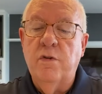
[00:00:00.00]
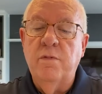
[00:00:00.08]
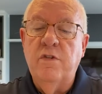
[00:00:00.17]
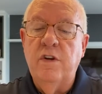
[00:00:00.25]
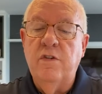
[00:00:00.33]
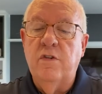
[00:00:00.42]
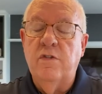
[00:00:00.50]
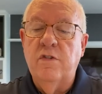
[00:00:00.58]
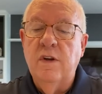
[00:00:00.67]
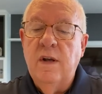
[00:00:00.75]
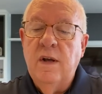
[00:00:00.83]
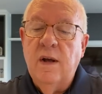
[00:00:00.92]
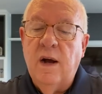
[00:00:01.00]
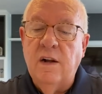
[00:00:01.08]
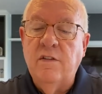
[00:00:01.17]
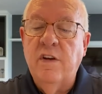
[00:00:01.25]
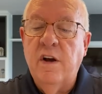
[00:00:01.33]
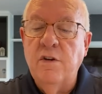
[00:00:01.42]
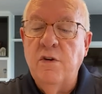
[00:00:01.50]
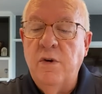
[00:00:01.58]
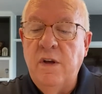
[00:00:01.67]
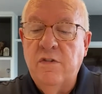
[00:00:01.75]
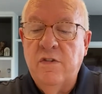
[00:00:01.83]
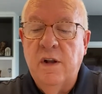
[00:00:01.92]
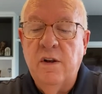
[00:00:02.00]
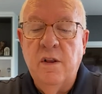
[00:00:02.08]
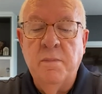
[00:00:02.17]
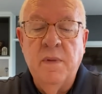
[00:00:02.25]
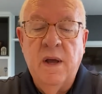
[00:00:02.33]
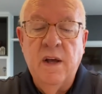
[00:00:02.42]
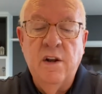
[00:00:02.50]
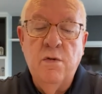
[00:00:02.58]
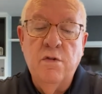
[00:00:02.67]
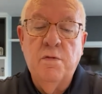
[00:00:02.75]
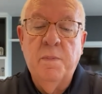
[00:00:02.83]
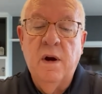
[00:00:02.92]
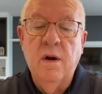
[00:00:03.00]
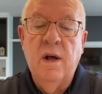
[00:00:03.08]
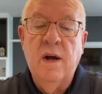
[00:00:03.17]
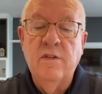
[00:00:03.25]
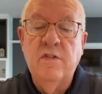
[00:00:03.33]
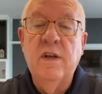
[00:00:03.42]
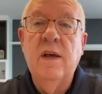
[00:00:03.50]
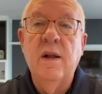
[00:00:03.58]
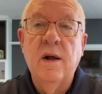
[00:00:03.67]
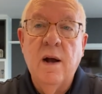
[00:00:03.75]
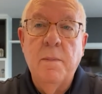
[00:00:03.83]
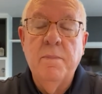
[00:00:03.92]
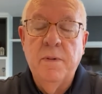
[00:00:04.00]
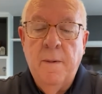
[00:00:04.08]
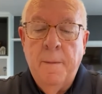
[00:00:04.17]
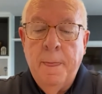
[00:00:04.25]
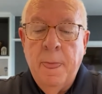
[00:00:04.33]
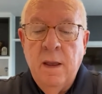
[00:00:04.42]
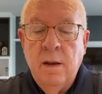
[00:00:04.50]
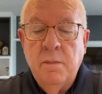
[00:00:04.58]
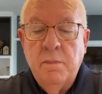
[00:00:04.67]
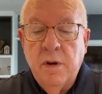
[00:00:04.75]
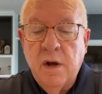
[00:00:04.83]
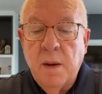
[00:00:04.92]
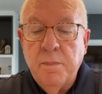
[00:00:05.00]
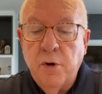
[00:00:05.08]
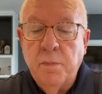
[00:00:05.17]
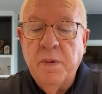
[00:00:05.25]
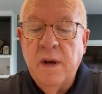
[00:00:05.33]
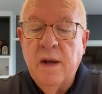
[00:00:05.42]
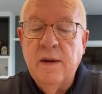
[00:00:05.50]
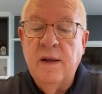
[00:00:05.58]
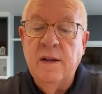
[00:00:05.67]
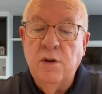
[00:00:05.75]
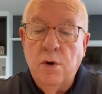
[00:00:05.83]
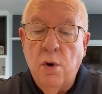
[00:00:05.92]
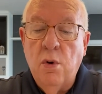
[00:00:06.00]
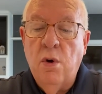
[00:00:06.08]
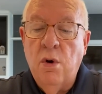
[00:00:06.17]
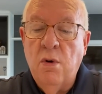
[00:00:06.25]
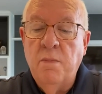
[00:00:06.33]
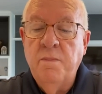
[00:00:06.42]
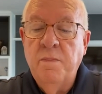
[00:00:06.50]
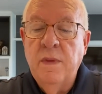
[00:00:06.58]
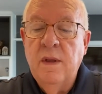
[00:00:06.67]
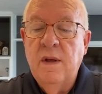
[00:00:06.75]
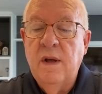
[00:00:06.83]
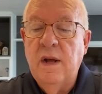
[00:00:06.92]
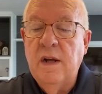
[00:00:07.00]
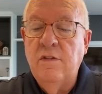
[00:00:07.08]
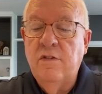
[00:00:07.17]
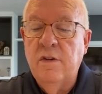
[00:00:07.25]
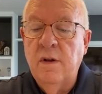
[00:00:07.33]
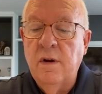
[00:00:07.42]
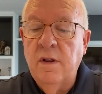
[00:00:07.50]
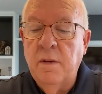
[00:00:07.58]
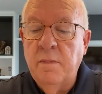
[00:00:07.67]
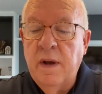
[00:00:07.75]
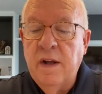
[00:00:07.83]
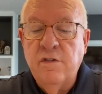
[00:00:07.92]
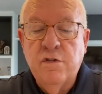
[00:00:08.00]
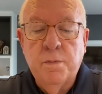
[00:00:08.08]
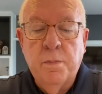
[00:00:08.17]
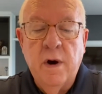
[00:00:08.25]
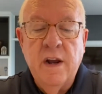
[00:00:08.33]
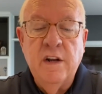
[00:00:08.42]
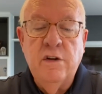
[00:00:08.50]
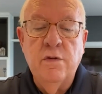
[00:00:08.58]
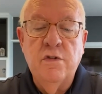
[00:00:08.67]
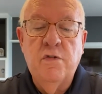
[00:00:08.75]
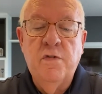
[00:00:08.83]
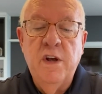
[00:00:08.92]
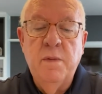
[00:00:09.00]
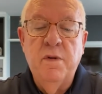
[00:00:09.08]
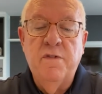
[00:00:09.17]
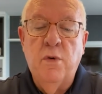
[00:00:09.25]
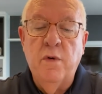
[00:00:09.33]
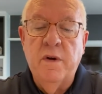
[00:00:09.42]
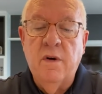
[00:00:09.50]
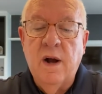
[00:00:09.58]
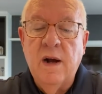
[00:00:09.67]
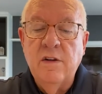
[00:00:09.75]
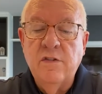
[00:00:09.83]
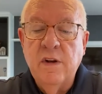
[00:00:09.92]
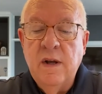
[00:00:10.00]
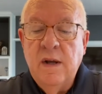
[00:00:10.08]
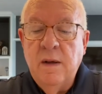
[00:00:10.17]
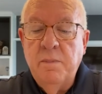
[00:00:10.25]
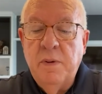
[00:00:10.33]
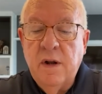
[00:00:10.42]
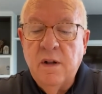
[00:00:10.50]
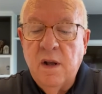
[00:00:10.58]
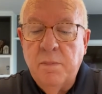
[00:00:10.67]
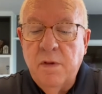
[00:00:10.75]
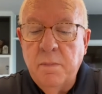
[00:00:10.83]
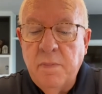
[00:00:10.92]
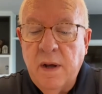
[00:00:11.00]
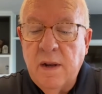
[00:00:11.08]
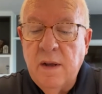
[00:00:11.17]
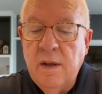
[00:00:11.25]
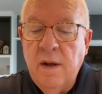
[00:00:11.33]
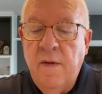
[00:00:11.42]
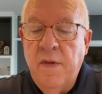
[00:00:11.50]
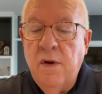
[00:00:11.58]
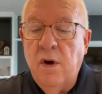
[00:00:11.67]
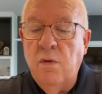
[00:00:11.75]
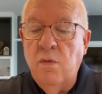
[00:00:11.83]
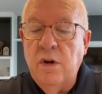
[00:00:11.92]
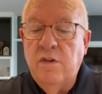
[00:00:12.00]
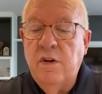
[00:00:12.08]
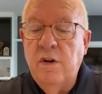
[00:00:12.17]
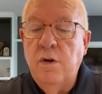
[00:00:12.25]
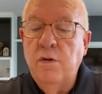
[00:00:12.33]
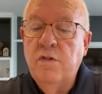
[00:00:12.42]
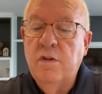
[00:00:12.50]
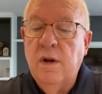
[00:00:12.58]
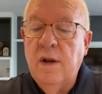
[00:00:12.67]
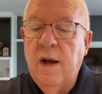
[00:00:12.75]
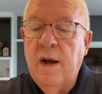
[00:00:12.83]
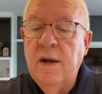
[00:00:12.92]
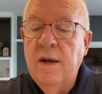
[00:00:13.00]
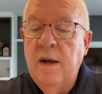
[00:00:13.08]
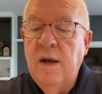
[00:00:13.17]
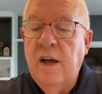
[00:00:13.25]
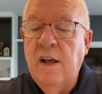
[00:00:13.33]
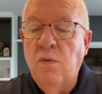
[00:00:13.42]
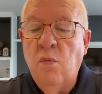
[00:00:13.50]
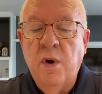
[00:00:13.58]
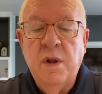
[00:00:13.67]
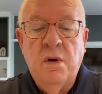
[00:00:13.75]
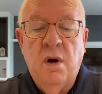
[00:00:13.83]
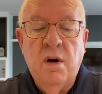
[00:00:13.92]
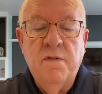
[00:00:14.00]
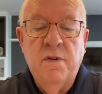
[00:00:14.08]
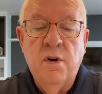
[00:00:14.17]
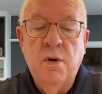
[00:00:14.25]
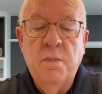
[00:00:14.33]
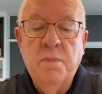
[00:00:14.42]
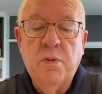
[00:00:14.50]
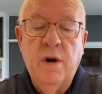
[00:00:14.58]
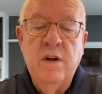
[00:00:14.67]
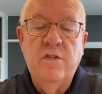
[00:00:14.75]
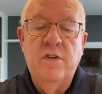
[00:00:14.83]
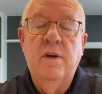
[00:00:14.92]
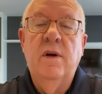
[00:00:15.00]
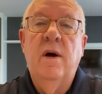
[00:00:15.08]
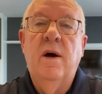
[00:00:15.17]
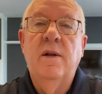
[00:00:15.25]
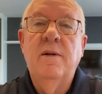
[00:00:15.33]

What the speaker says: Jesus. I tell you, he said to the man who was paralyzed, get up, pick up your bed and go home. Instantly, the man sprang to his feet before their eyes, picked up the bedding on which he used to lie, and went off home praising God.